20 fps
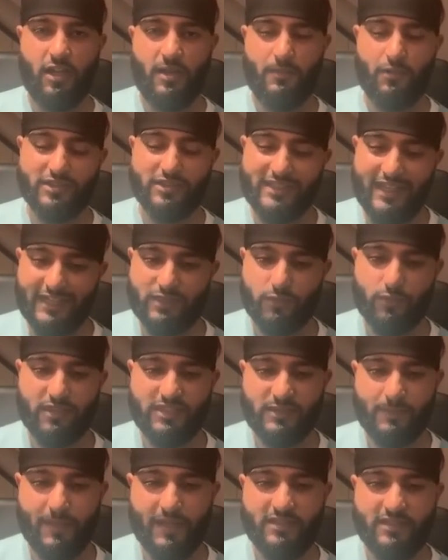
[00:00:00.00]
because that's where the
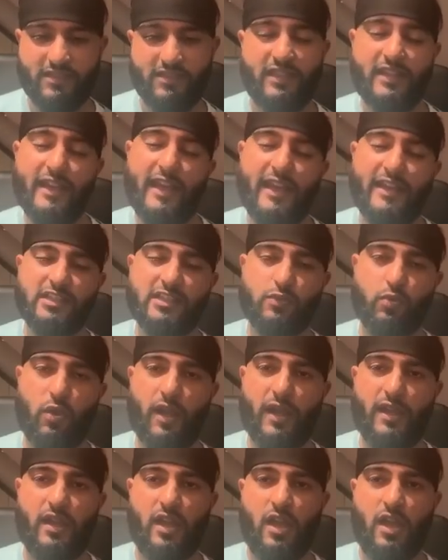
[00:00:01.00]
space is. And hence why